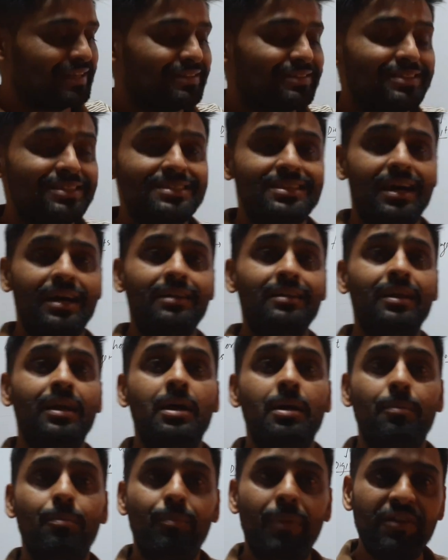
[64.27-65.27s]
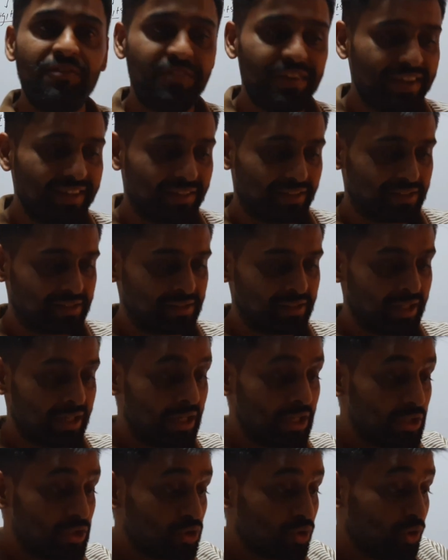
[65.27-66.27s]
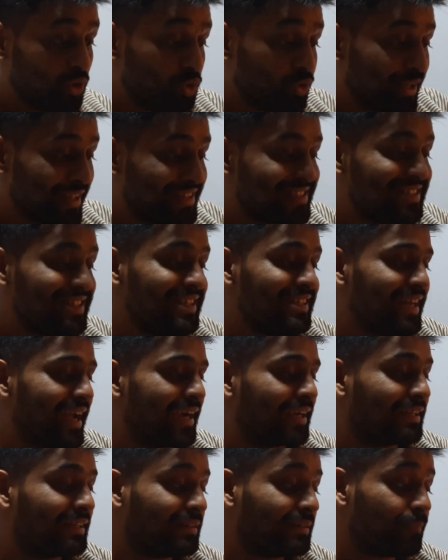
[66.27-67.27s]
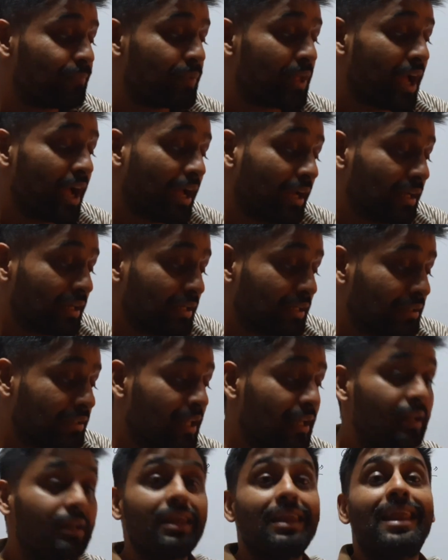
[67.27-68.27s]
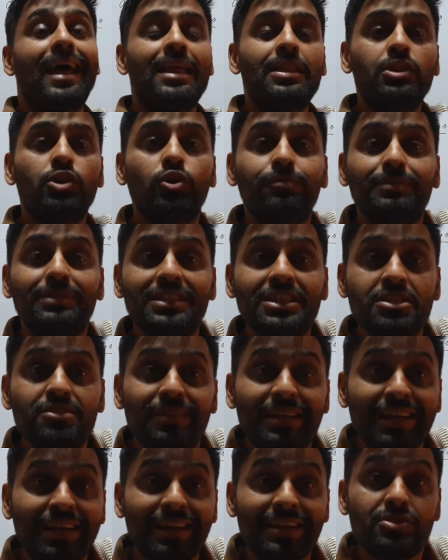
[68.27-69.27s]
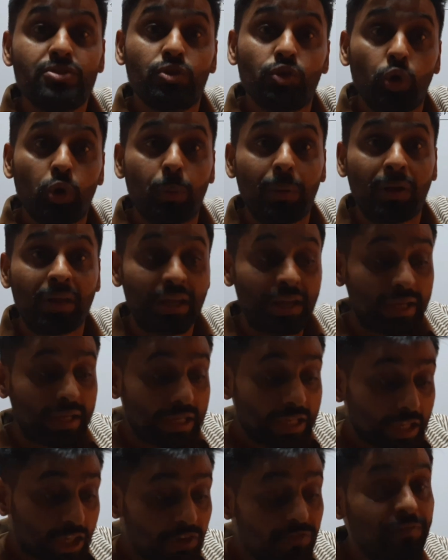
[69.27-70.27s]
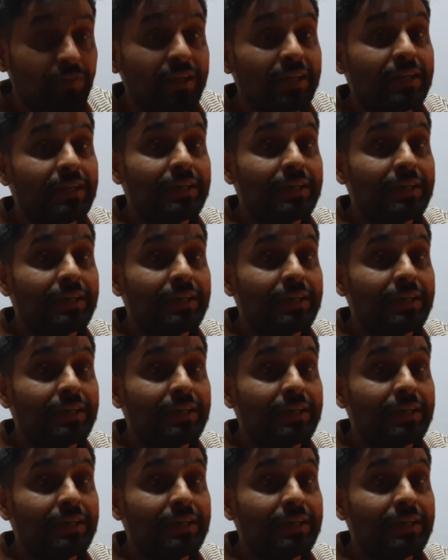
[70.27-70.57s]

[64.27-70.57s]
and these are my fingers. So you can see that the length of this finger is normal. If